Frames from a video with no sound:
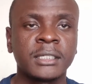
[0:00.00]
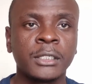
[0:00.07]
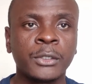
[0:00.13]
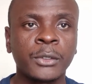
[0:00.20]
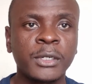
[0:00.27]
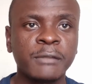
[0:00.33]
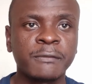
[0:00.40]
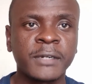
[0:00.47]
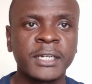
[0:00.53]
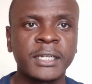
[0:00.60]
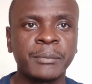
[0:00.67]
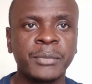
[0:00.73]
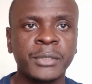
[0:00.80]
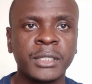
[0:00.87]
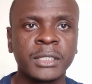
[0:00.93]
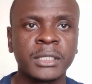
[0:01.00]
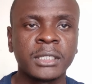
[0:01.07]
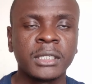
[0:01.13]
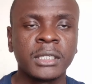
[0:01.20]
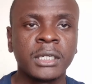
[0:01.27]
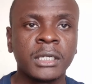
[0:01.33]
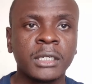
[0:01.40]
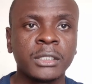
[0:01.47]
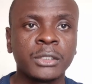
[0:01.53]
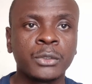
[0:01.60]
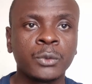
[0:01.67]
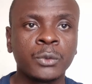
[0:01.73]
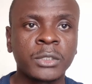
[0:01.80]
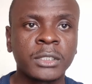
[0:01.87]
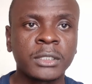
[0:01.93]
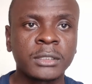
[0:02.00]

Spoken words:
Donny van de Beek to